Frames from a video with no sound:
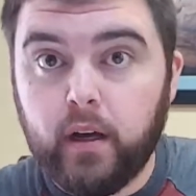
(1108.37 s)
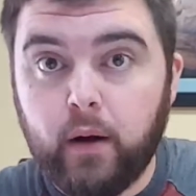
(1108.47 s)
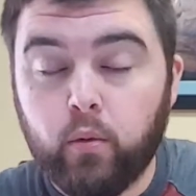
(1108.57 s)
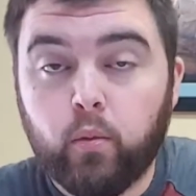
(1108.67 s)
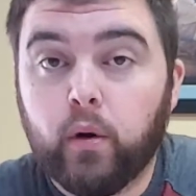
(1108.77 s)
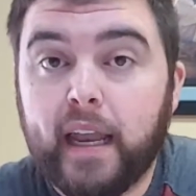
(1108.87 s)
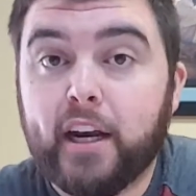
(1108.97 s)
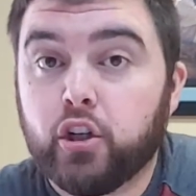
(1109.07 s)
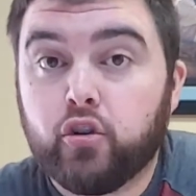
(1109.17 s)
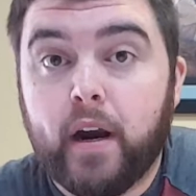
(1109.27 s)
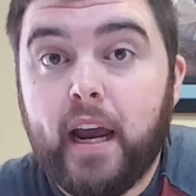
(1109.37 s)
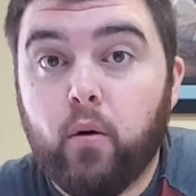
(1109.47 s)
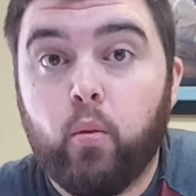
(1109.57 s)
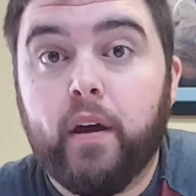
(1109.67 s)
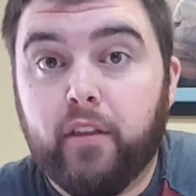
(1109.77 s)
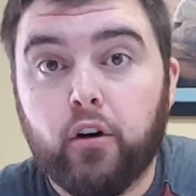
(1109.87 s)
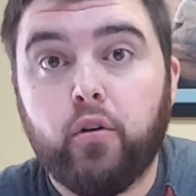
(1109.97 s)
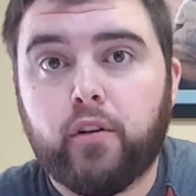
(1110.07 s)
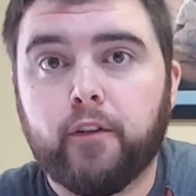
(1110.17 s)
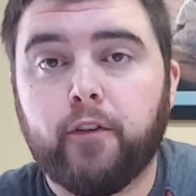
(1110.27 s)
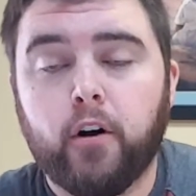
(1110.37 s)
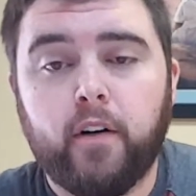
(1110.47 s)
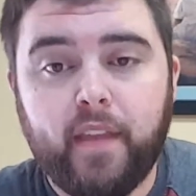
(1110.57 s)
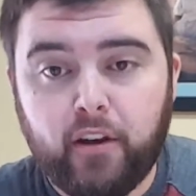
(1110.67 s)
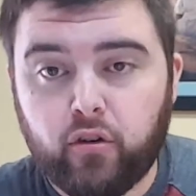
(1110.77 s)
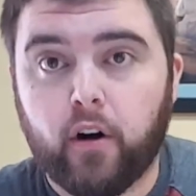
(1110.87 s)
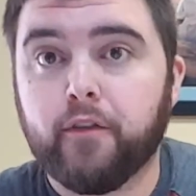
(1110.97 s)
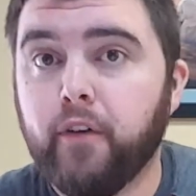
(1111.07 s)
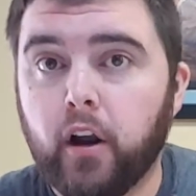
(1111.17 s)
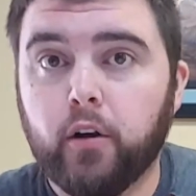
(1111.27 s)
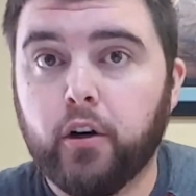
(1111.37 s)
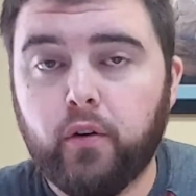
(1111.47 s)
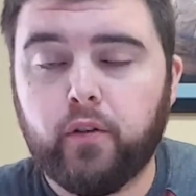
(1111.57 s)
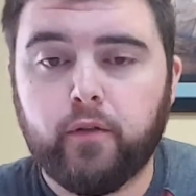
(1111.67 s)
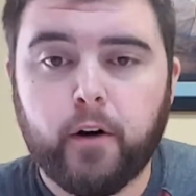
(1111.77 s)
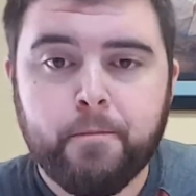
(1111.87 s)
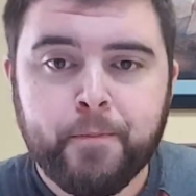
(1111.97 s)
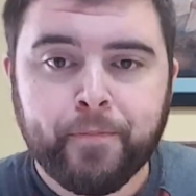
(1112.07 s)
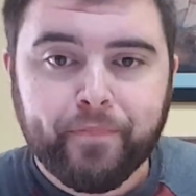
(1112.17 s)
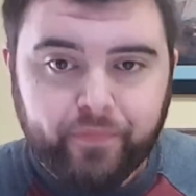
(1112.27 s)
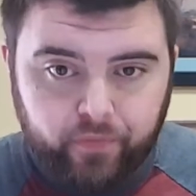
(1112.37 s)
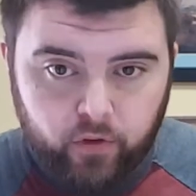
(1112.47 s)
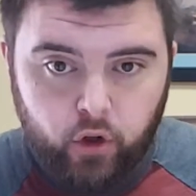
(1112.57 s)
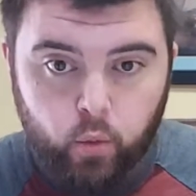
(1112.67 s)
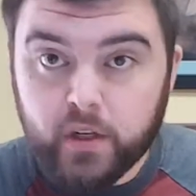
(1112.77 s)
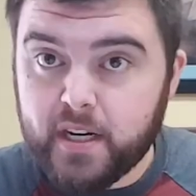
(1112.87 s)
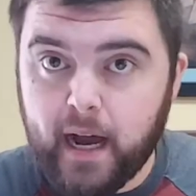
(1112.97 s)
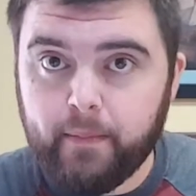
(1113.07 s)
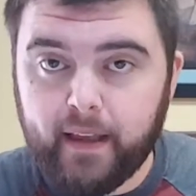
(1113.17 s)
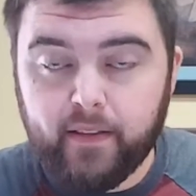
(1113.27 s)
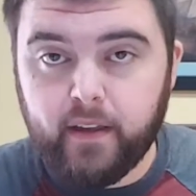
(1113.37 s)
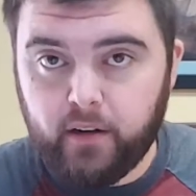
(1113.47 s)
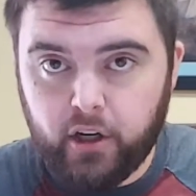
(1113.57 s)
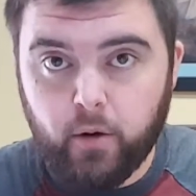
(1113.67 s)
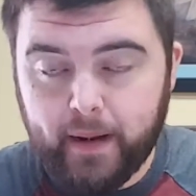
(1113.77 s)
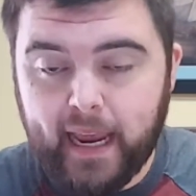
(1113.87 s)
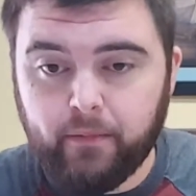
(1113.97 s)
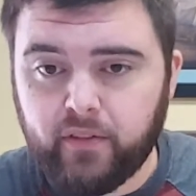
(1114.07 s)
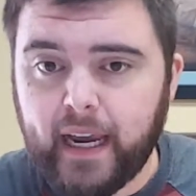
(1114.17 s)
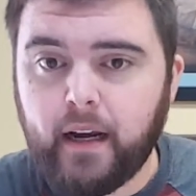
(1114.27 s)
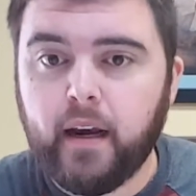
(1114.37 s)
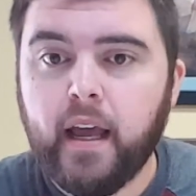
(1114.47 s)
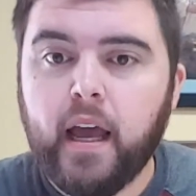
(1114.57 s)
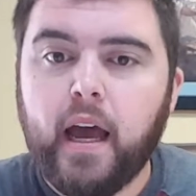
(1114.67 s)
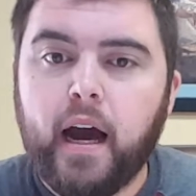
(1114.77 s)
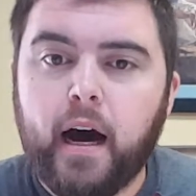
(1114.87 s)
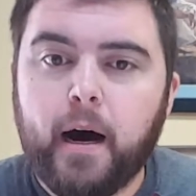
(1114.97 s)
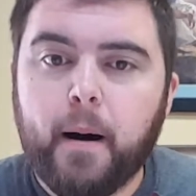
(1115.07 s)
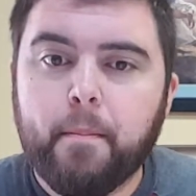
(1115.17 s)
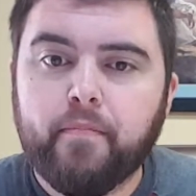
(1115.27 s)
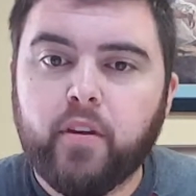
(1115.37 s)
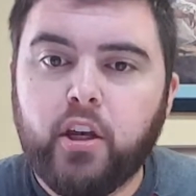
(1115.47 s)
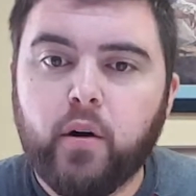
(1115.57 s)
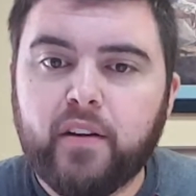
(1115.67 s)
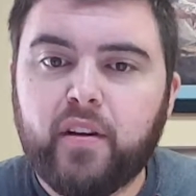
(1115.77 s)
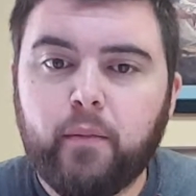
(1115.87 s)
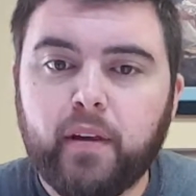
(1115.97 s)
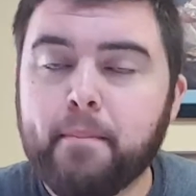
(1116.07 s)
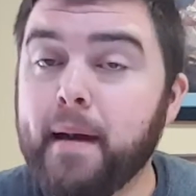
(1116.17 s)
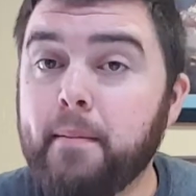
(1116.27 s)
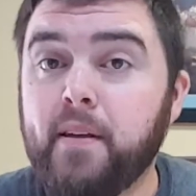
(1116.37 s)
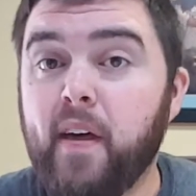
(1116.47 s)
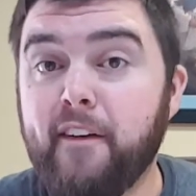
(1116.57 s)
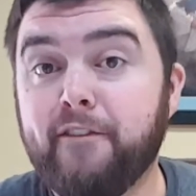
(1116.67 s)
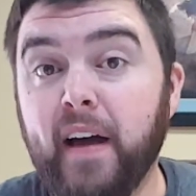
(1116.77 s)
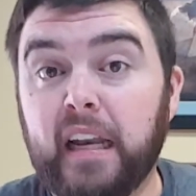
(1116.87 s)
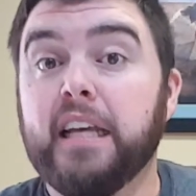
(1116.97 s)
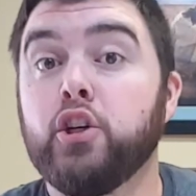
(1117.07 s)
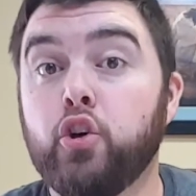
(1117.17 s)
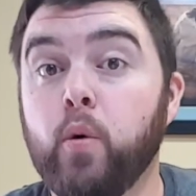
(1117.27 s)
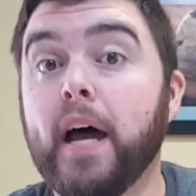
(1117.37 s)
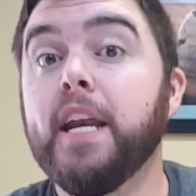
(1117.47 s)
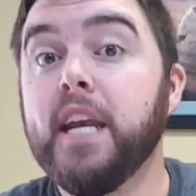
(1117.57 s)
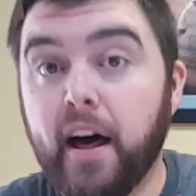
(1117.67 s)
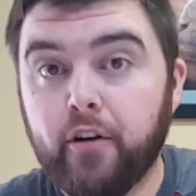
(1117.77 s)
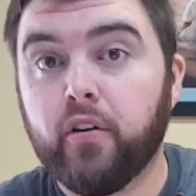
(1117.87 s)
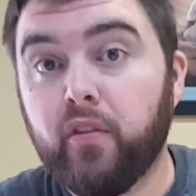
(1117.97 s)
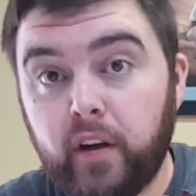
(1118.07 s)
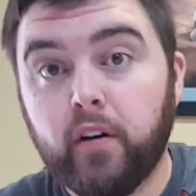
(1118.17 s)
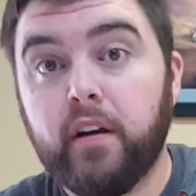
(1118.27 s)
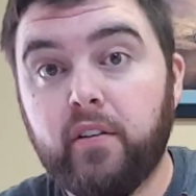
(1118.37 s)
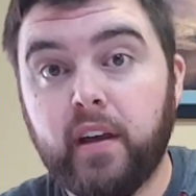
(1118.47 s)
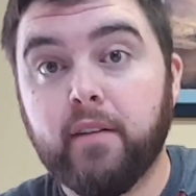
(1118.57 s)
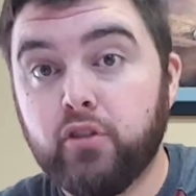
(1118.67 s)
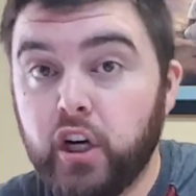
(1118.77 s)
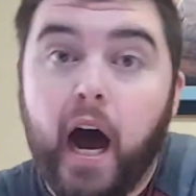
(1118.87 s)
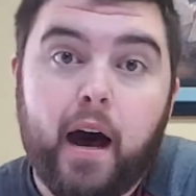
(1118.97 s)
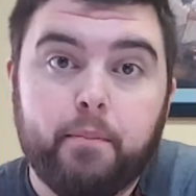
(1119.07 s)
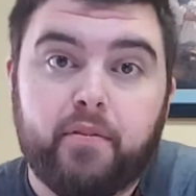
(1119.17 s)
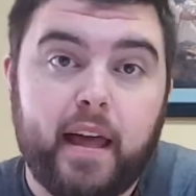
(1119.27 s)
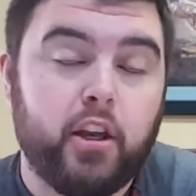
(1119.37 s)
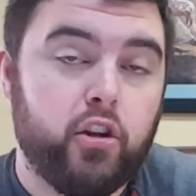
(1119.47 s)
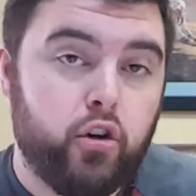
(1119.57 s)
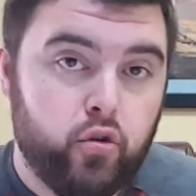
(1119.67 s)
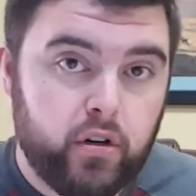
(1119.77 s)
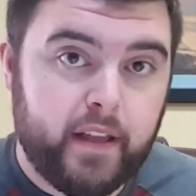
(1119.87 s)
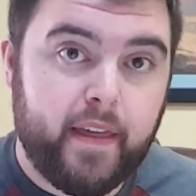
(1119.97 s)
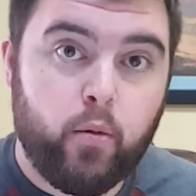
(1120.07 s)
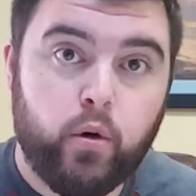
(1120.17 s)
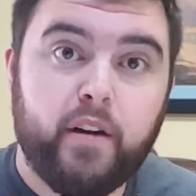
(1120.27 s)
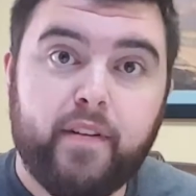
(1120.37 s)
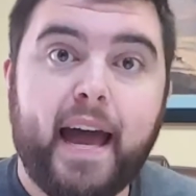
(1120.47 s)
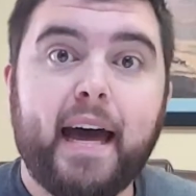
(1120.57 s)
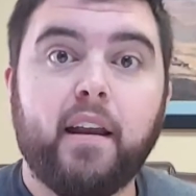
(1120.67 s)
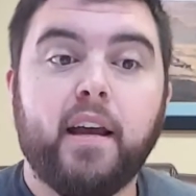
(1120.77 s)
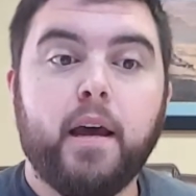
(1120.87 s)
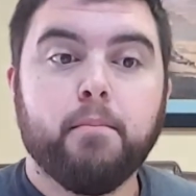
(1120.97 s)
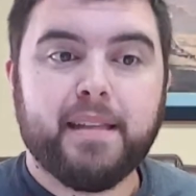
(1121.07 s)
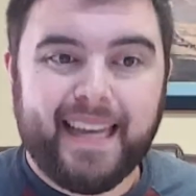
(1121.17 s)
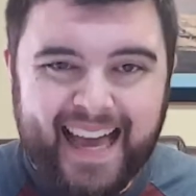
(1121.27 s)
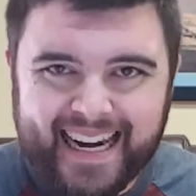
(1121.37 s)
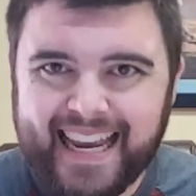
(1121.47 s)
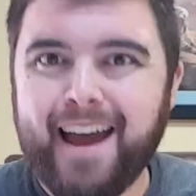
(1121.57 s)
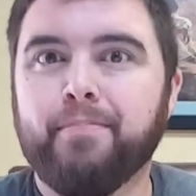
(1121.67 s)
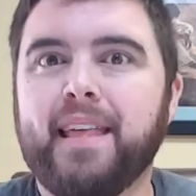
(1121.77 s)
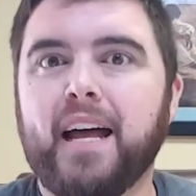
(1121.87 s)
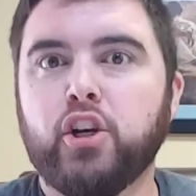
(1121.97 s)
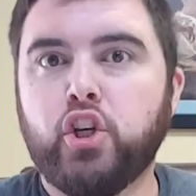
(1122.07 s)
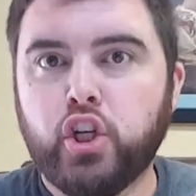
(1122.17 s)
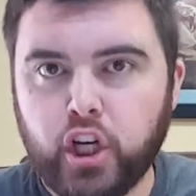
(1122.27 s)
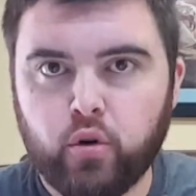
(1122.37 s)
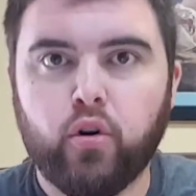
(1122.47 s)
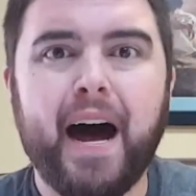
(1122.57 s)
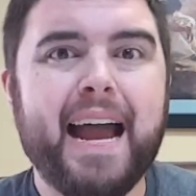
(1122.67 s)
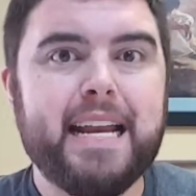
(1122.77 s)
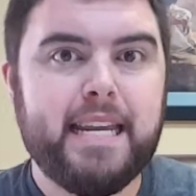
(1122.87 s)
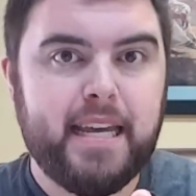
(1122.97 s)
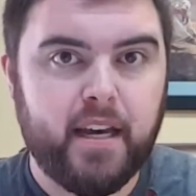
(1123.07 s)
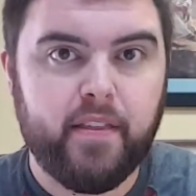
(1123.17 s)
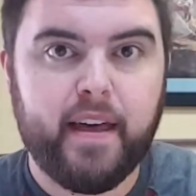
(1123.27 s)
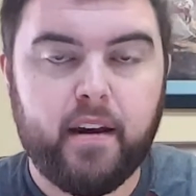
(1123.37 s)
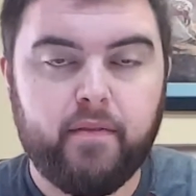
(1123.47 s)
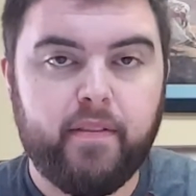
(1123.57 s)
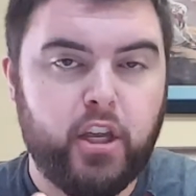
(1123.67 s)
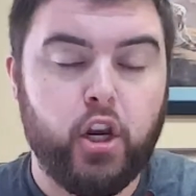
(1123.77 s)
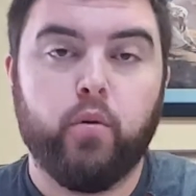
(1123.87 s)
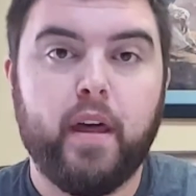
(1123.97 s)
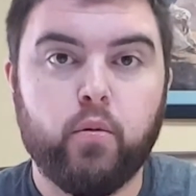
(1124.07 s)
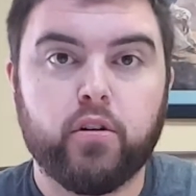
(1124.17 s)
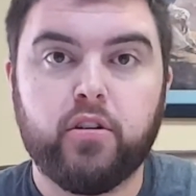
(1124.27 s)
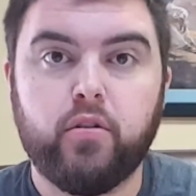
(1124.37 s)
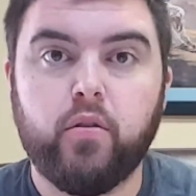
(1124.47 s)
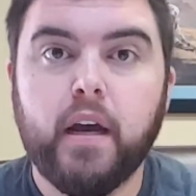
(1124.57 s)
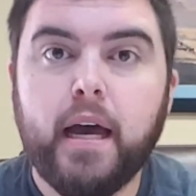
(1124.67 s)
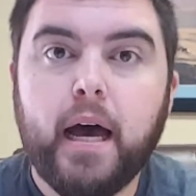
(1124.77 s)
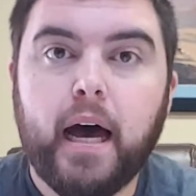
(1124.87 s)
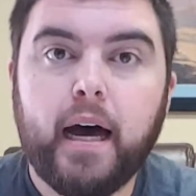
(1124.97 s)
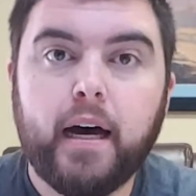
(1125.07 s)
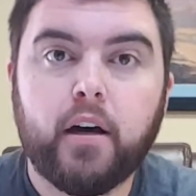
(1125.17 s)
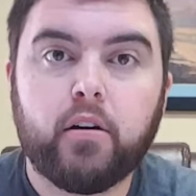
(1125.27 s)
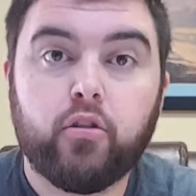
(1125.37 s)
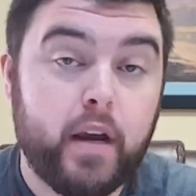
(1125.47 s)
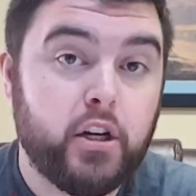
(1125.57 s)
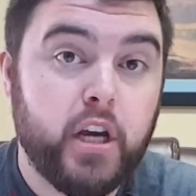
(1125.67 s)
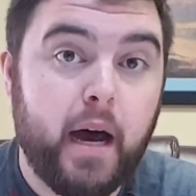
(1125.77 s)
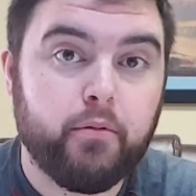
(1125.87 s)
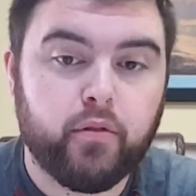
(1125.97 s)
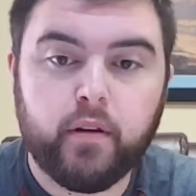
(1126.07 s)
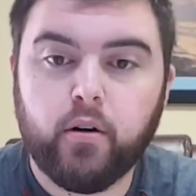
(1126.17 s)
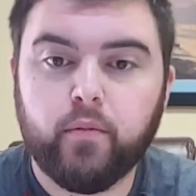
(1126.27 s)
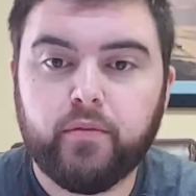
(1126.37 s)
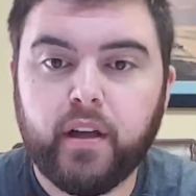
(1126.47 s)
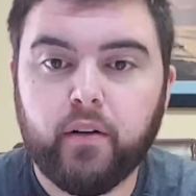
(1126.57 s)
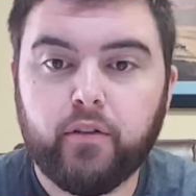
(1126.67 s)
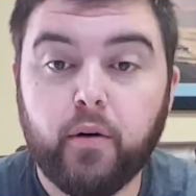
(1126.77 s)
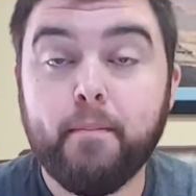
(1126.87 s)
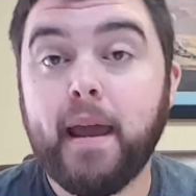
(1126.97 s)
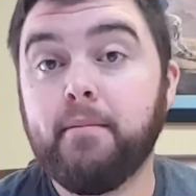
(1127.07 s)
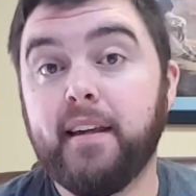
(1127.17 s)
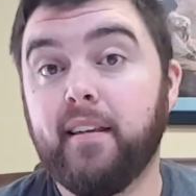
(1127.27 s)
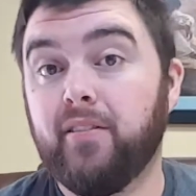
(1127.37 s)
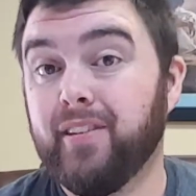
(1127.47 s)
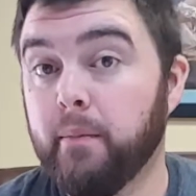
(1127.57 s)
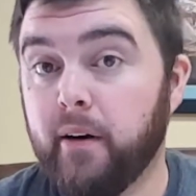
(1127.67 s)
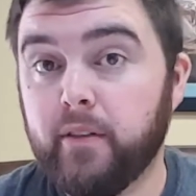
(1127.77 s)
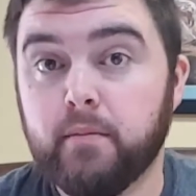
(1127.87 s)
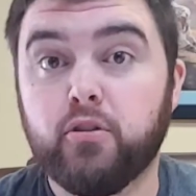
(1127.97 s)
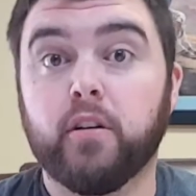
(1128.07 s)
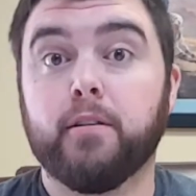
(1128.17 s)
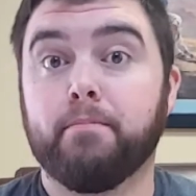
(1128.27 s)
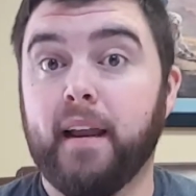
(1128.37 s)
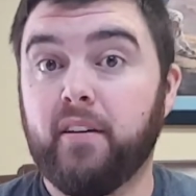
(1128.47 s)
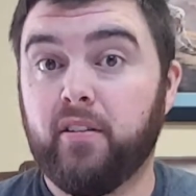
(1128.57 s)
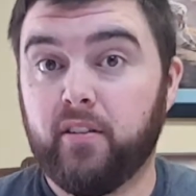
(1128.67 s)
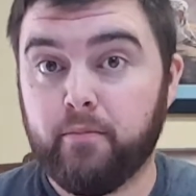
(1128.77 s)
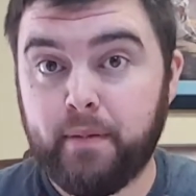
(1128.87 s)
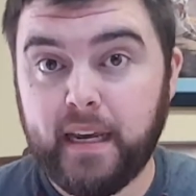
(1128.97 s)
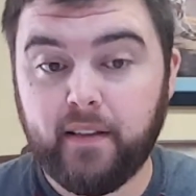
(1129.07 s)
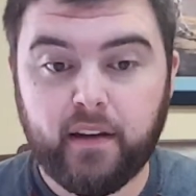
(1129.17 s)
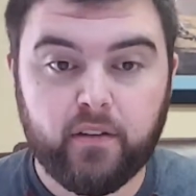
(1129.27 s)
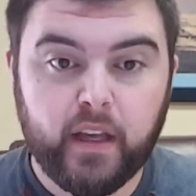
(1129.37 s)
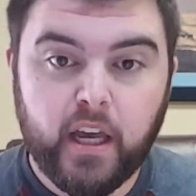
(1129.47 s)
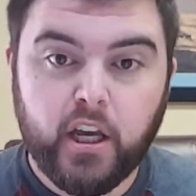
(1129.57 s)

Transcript: were led astray with Lucifer and they started following Lucifer, which now became Satan, it seems like maybe they fell into another series of jobs that usually they would have had, but they kind of kept that general idea that they were to create jobs for themselves. So maybe some of them took the places of being these